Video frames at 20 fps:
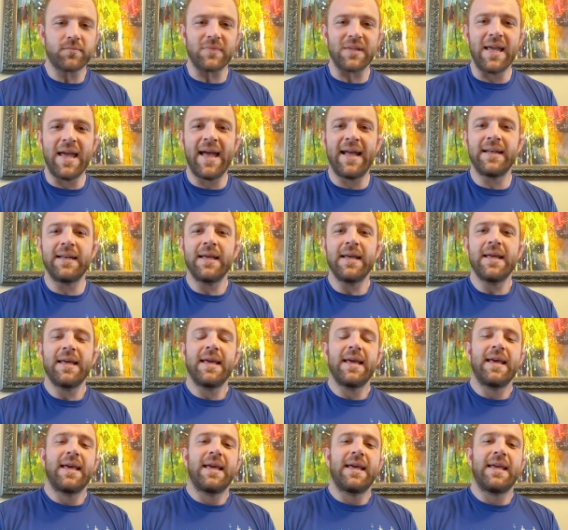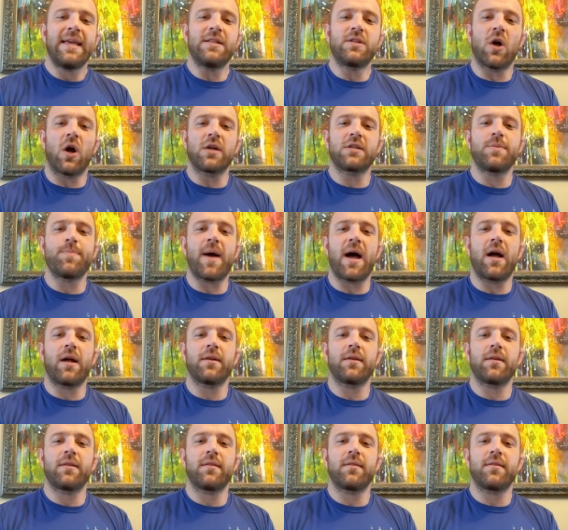And he talks
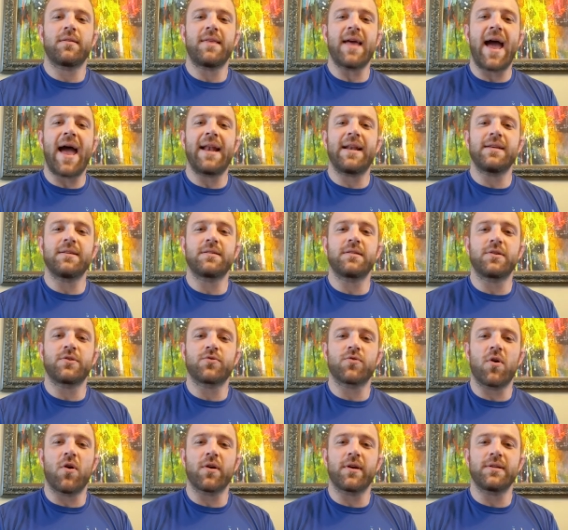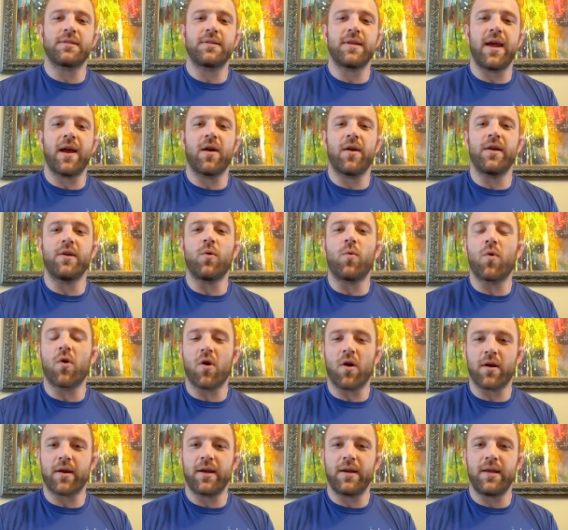about that is the strongest area to
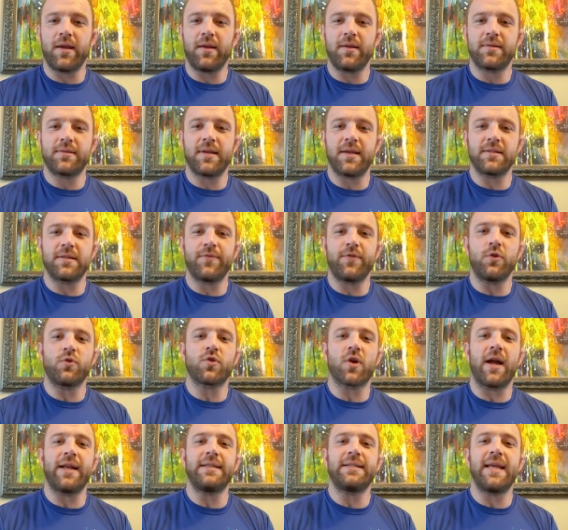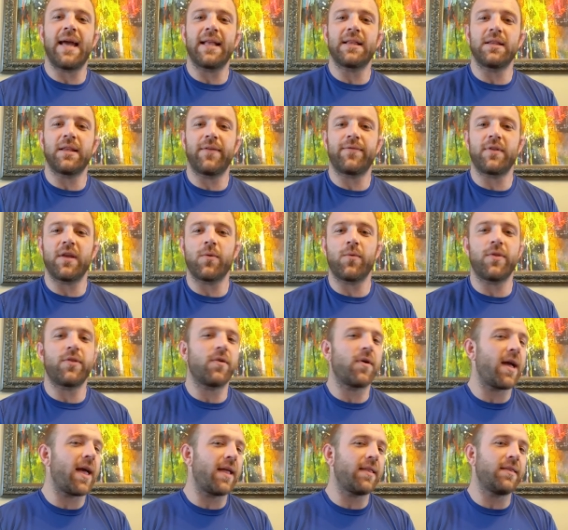work. And he says, if you tried deadlifting with
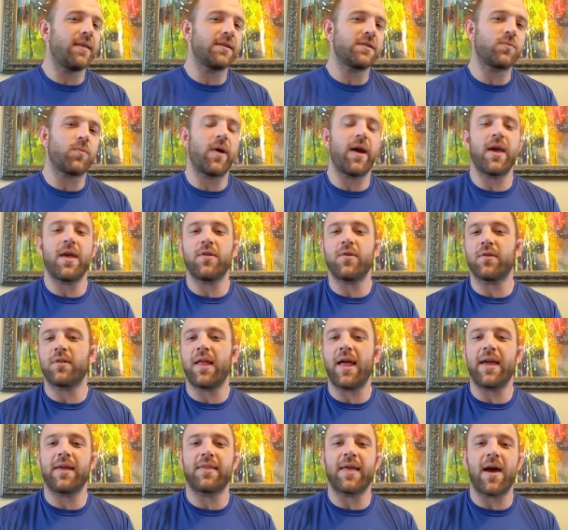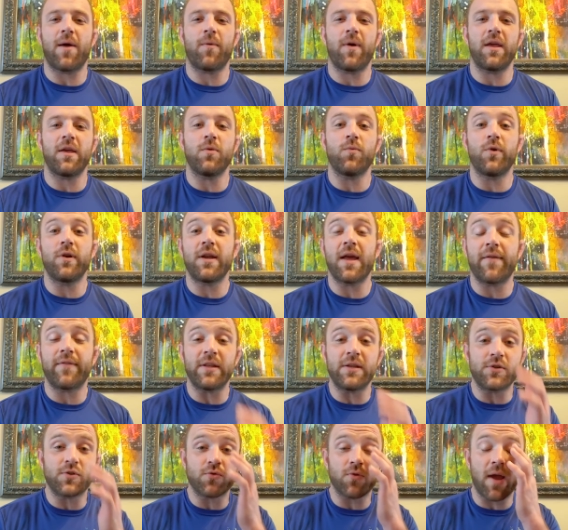your head this way and your leg that way, you wouldn't have
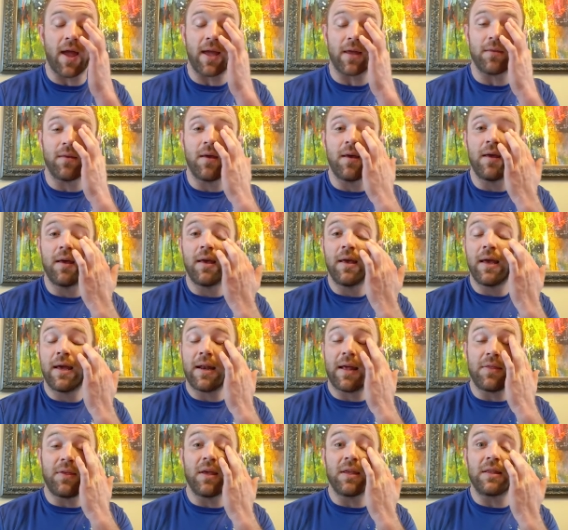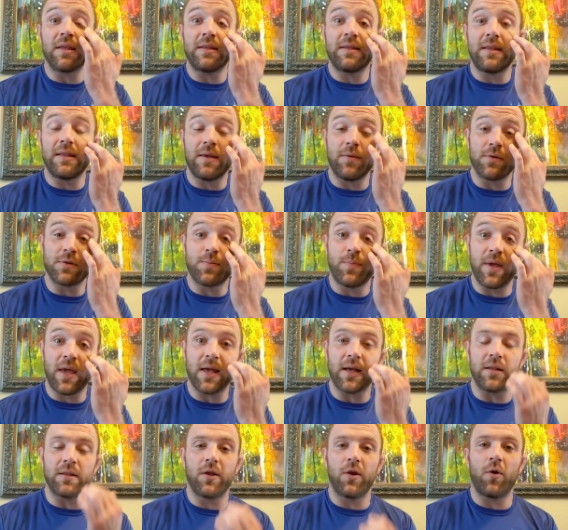any strength. And I think that he was
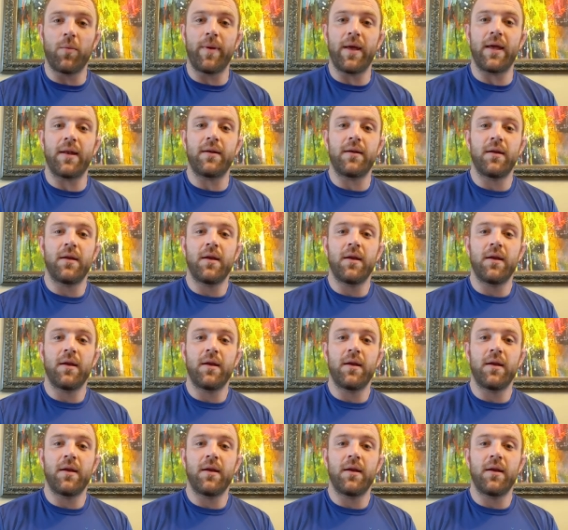being a little bit,